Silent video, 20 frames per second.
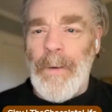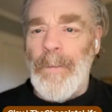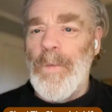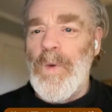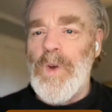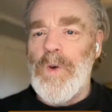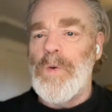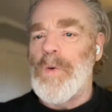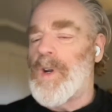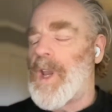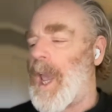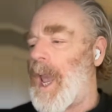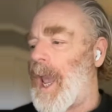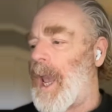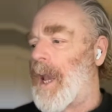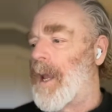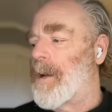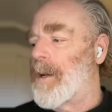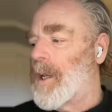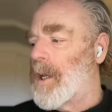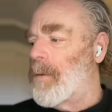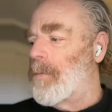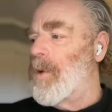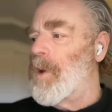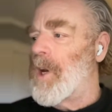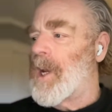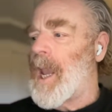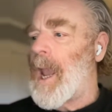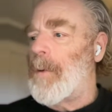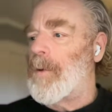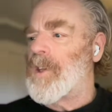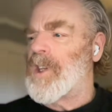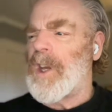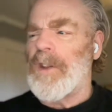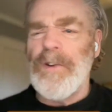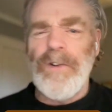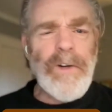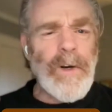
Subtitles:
You can communicate with others.